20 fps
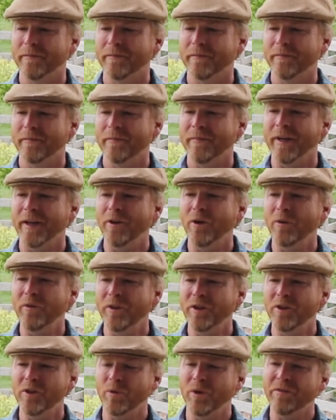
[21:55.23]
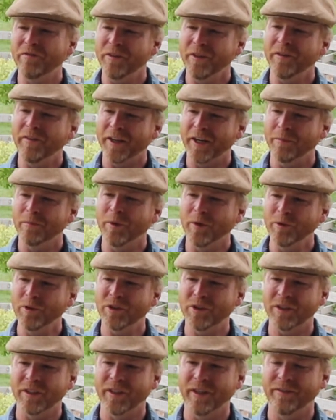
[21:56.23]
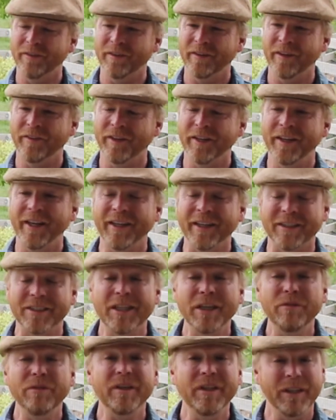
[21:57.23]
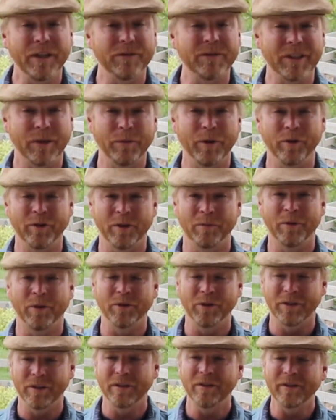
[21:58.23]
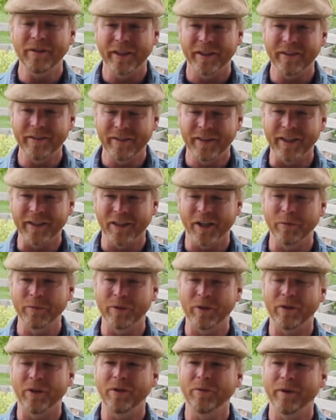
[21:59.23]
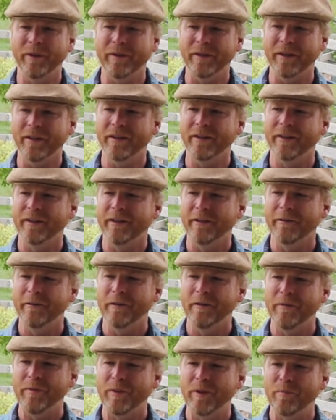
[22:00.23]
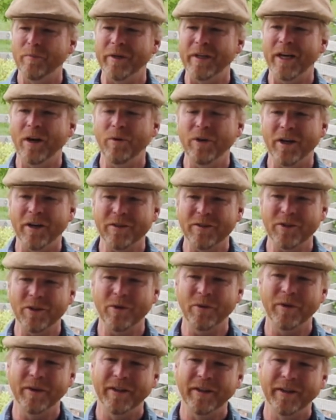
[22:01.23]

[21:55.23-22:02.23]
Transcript: not only do we feel that emotion and the negativity of some of those emotions that comes along with it, but now we also